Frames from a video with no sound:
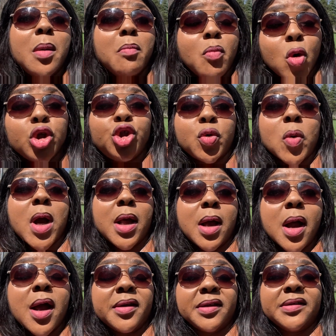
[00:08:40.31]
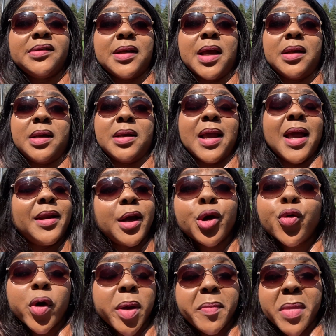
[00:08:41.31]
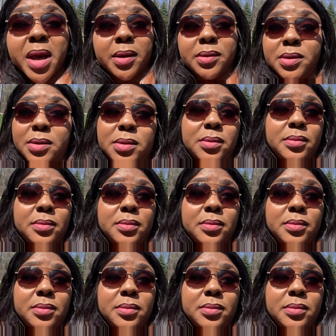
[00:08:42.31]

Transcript: mutual understanding and agreement.